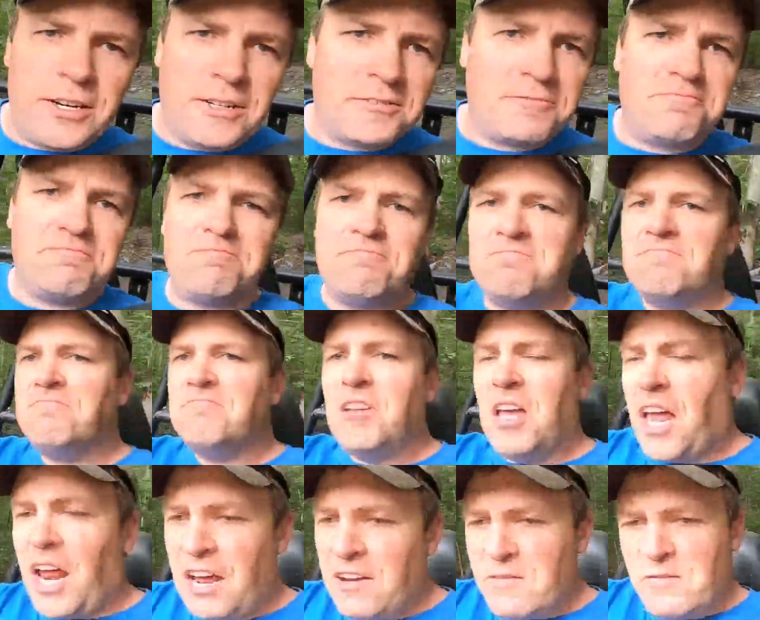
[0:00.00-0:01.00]

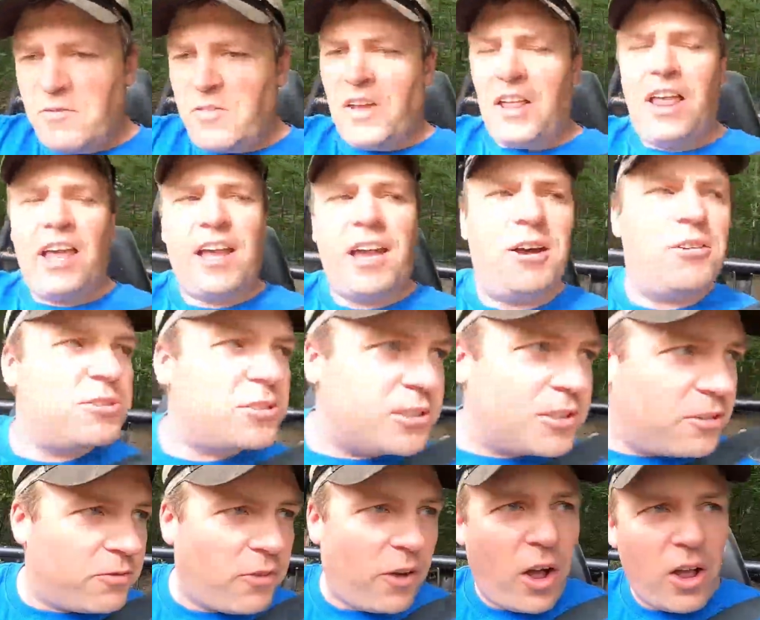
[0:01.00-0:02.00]
And I didn't feel like I was
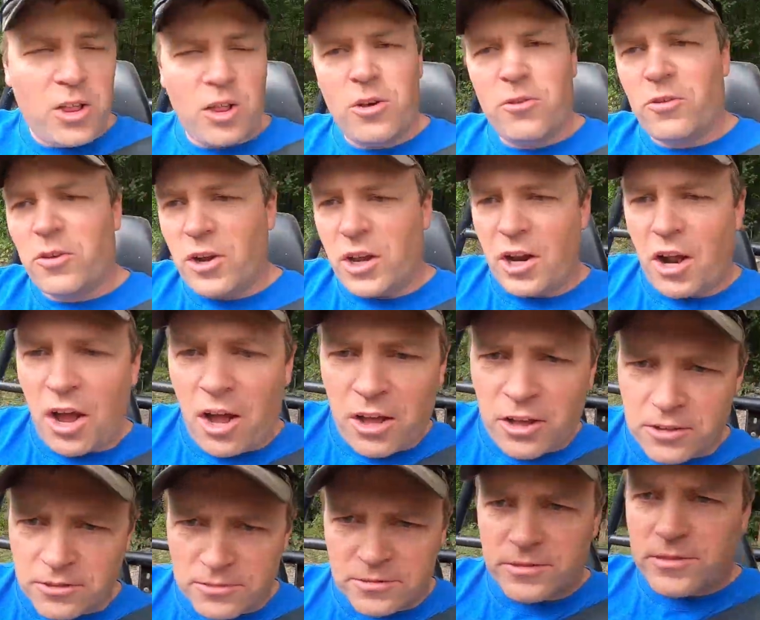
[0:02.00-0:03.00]
to fall over at
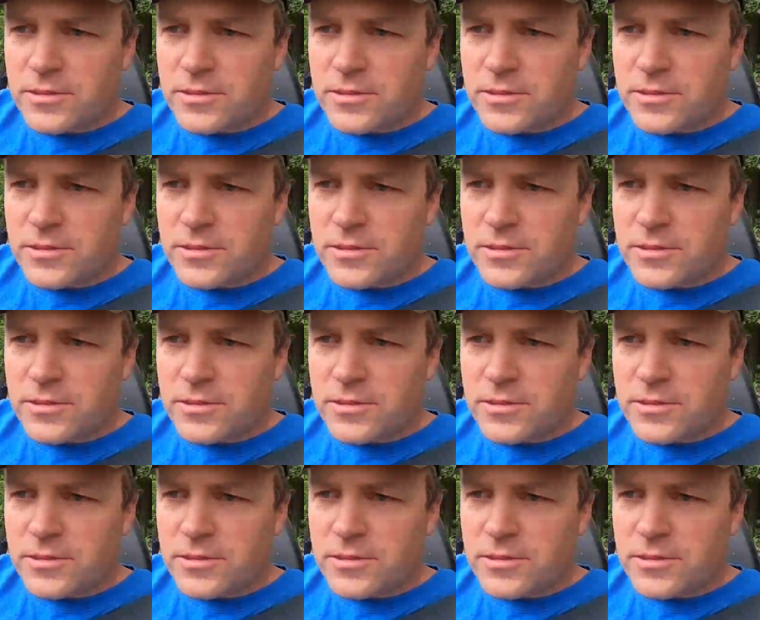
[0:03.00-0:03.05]
all.